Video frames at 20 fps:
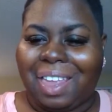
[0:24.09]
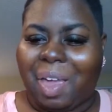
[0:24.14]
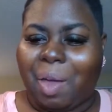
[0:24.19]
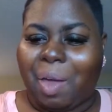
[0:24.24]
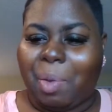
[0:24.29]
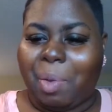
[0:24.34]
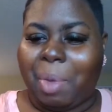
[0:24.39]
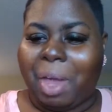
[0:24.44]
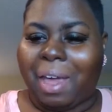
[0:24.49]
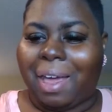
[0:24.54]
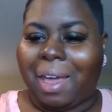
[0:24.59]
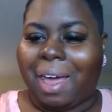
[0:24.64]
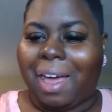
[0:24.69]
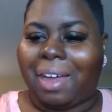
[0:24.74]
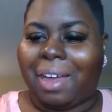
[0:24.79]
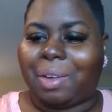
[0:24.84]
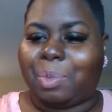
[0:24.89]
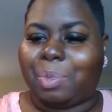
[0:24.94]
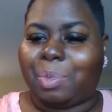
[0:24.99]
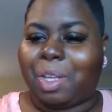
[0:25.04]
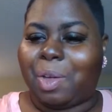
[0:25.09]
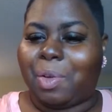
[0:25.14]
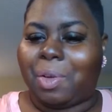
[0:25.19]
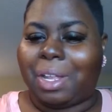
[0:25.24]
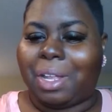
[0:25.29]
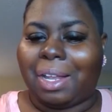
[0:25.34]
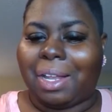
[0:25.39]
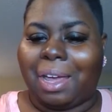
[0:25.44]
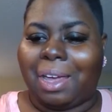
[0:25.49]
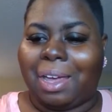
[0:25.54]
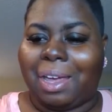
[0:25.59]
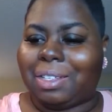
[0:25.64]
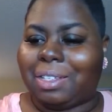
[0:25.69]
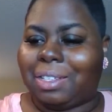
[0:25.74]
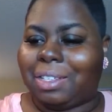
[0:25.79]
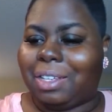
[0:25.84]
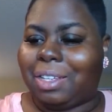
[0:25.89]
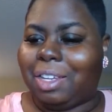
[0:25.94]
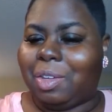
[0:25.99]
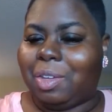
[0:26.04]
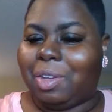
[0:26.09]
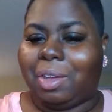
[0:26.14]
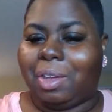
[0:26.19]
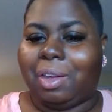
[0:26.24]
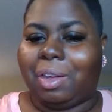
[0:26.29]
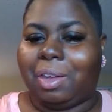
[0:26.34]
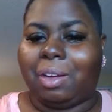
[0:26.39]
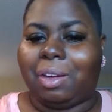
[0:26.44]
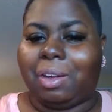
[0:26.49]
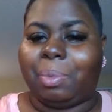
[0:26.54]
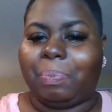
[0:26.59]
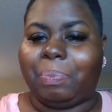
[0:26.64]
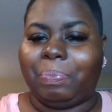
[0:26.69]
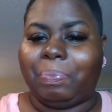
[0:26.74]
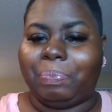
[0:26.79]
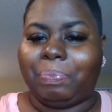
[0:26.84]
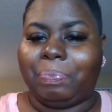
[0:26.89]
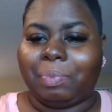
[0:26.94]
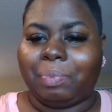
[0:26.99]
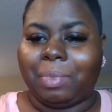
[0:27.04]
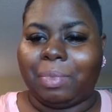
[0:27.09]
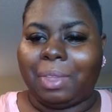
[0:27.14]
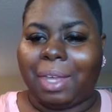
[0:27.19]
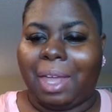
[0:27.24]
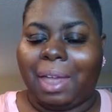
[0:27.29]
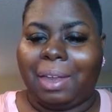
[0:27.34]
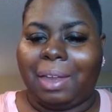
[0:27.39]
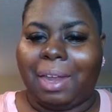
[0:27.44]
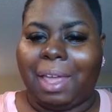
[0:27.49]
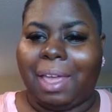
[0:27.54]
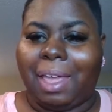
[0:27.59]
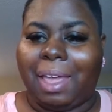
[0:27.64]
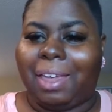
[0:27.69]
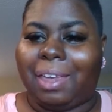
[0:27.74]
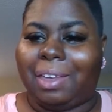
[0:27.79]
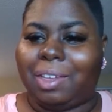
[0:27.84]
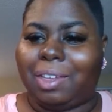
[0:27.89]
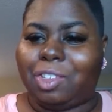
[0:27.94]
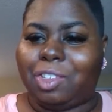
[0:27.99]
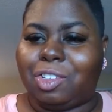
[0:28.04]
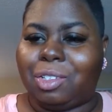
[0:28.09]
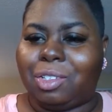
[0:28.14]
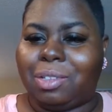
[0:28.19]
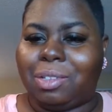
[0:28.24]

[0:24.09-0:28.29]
Oh my God, I'm so glad to see you here. Hey, Nage.